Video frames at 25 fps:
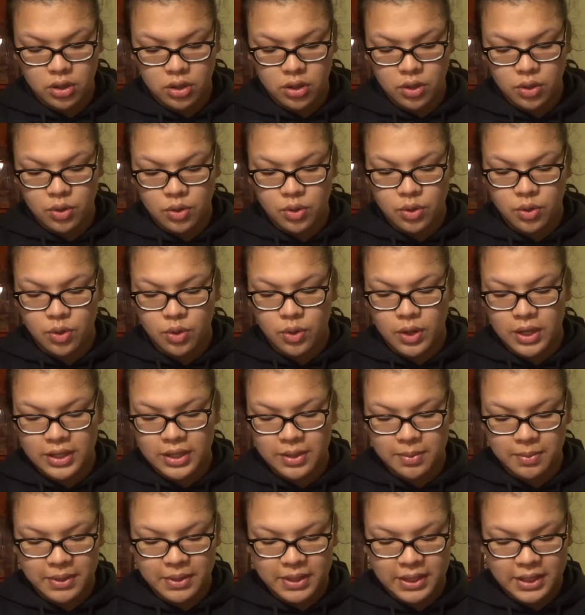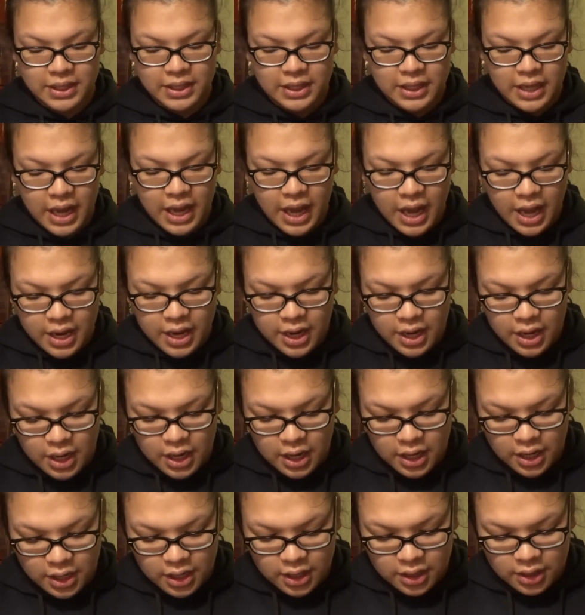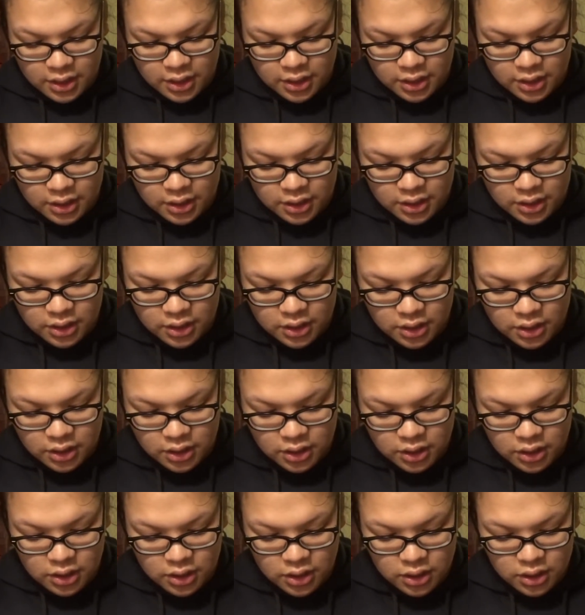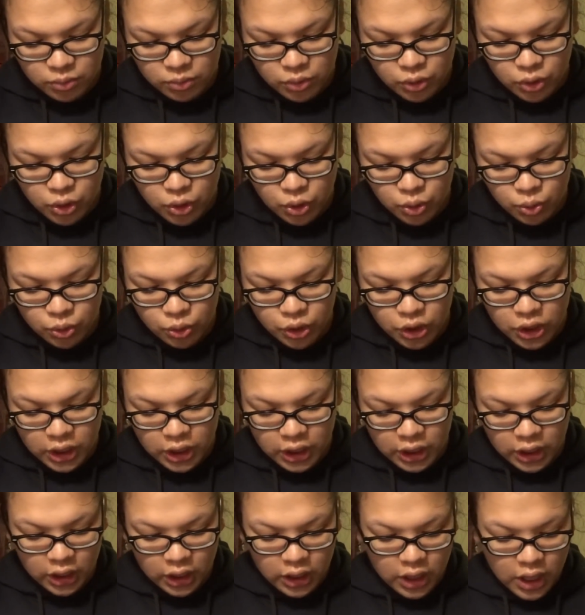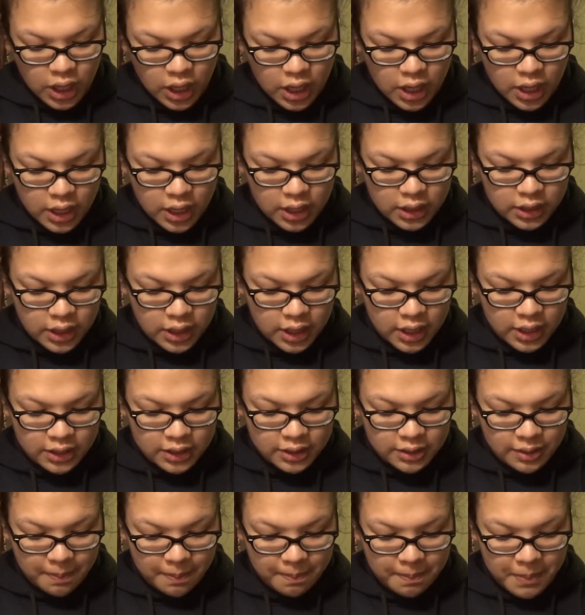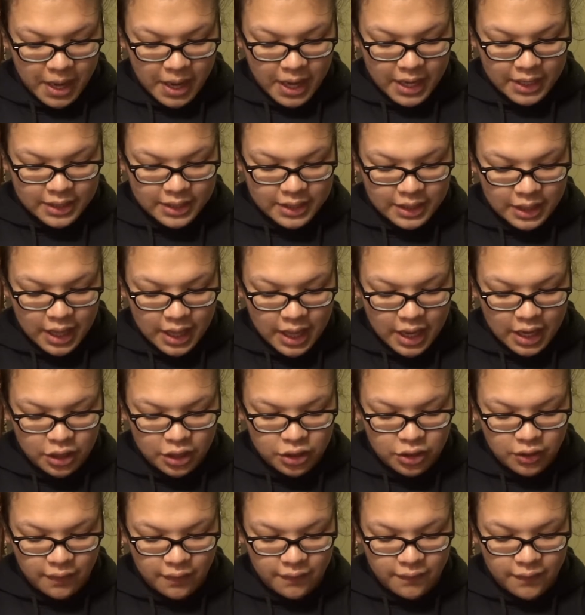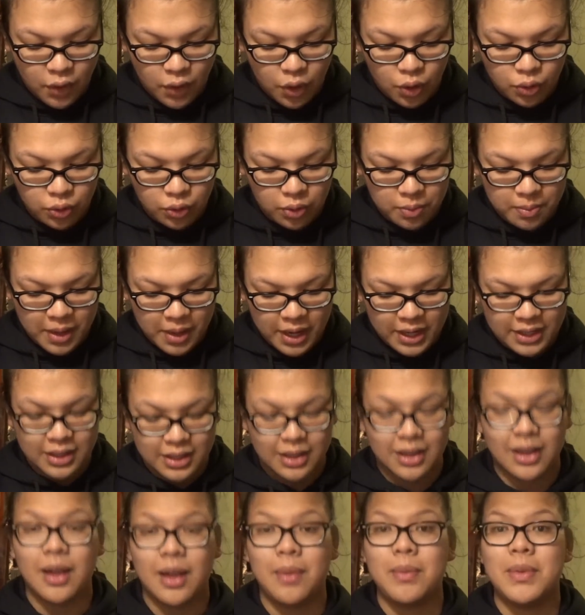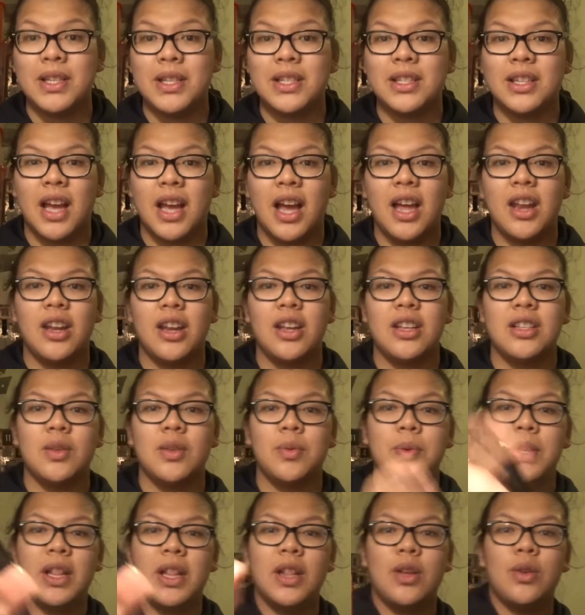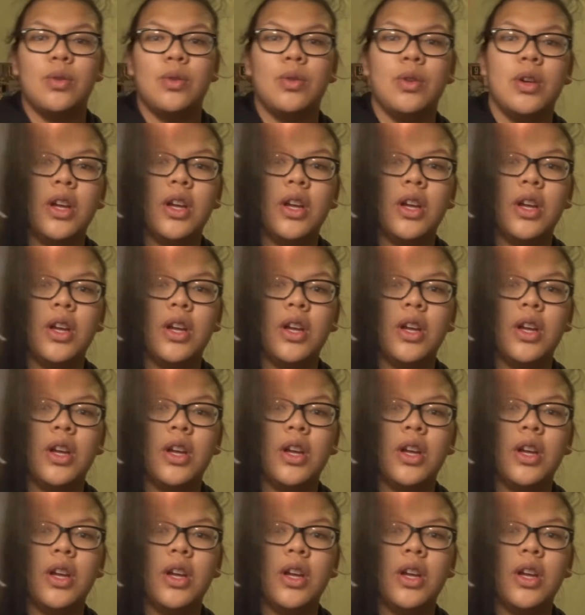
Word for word: Oh, it's a mascara. Dolce, and it's Max Lash Volumizing Mascara. It's a wee little